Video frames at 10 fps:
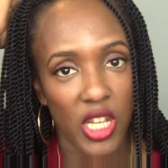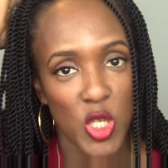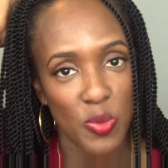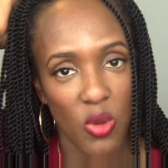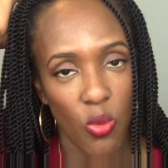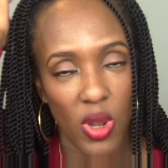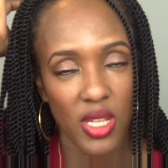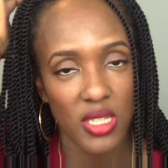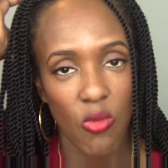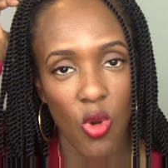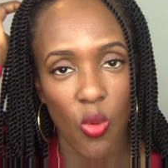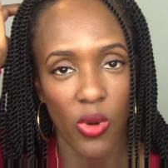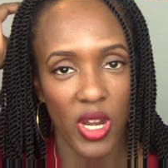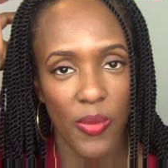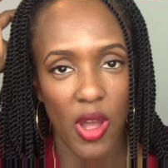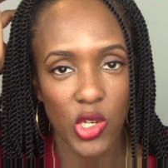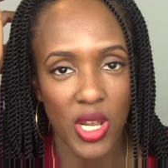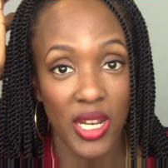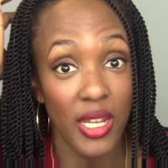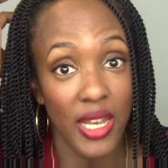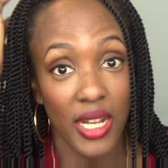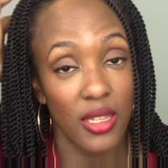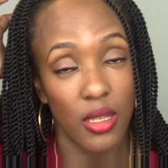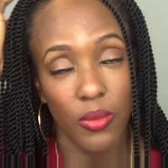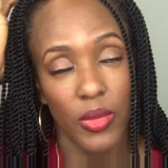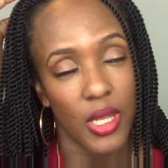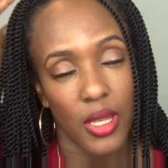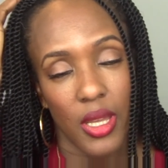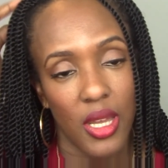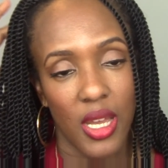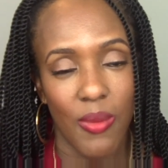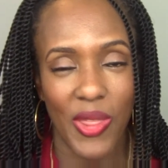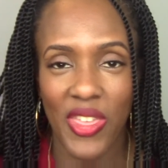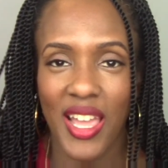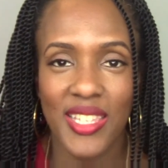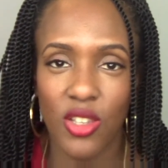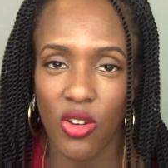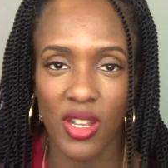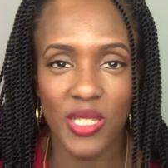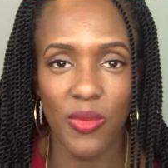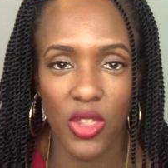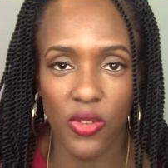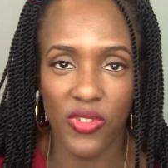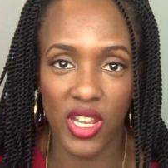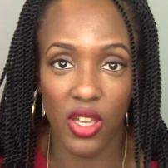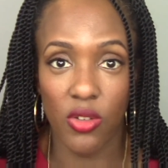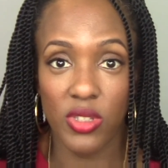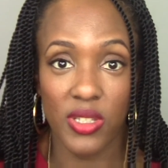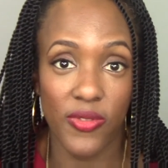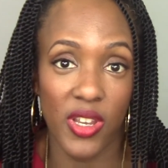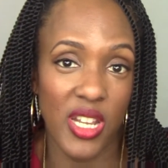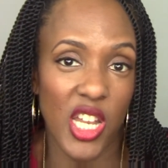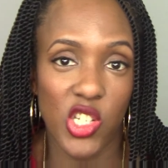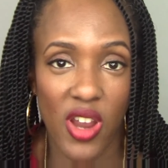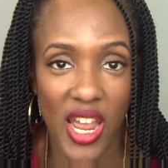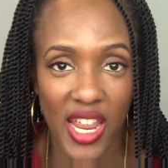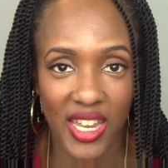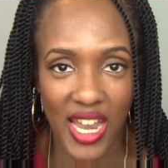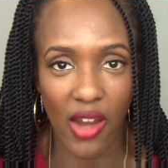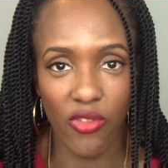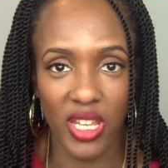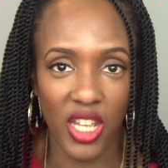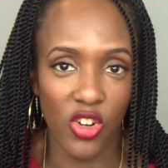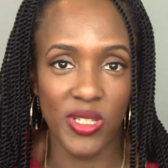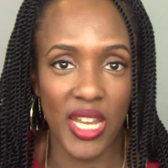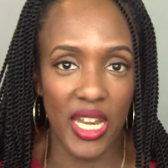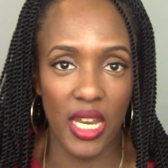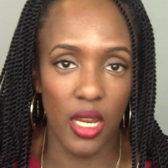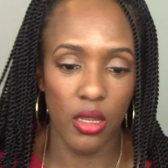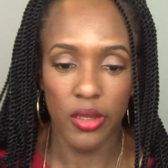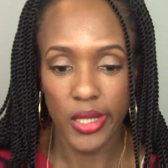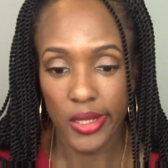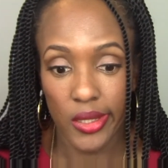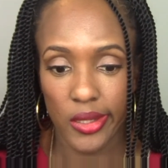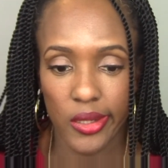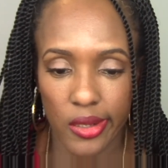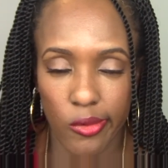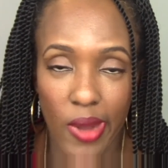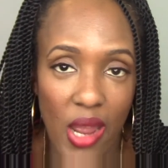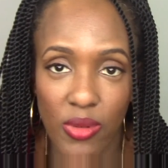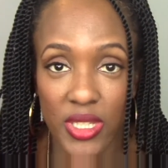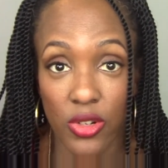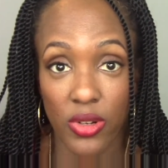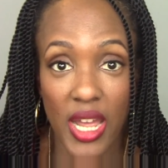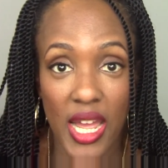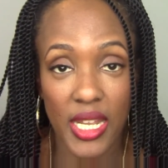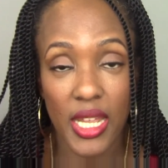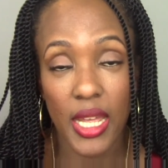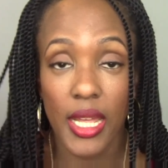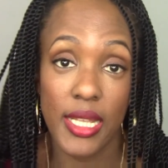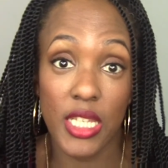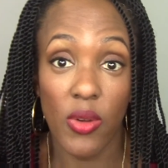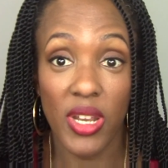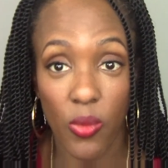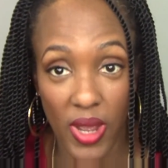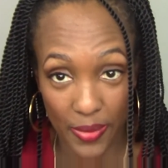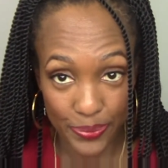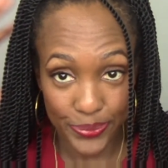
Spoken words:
and just be one, so I won't worry about trying to connect them. I think I saw it in some other videos and figured I'd try it, not really understanding, you know, why it was done or not. So anyway,